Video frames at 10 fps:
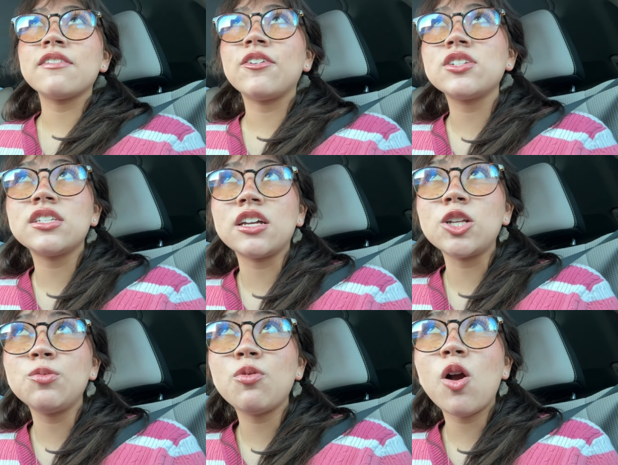There's a
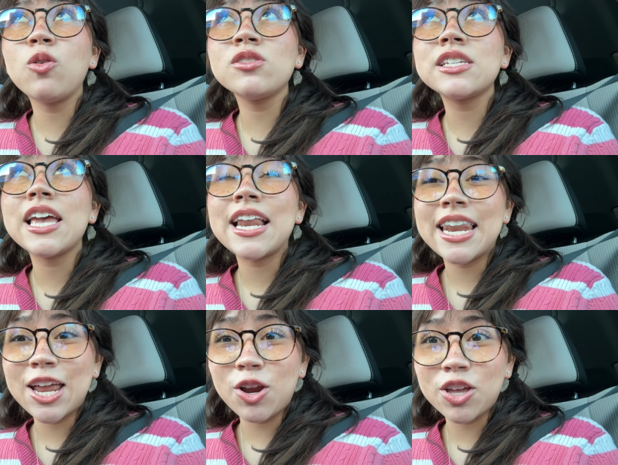Dutch Bros
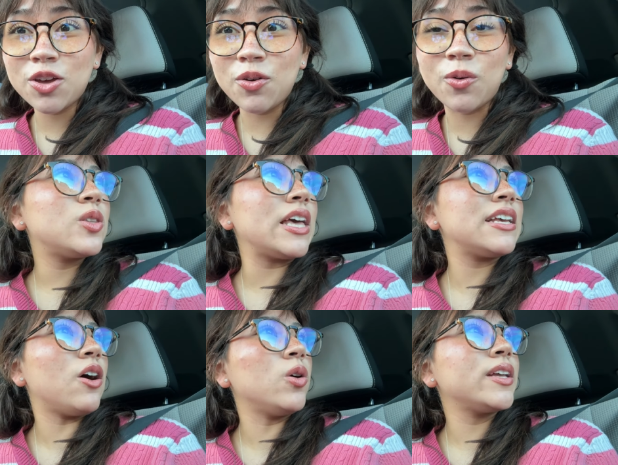near you. Do
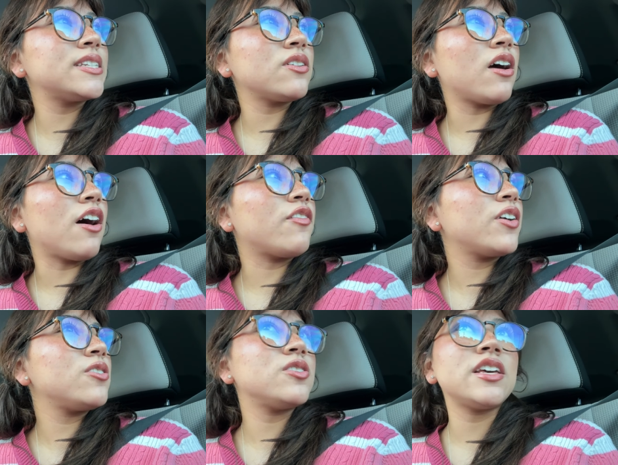they only sell coffee,
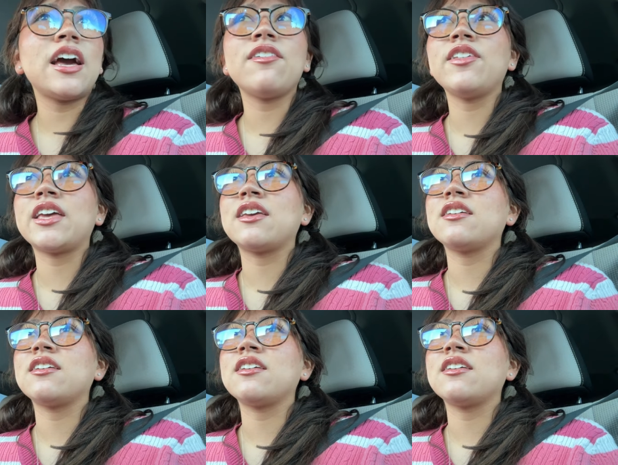or do they have, like,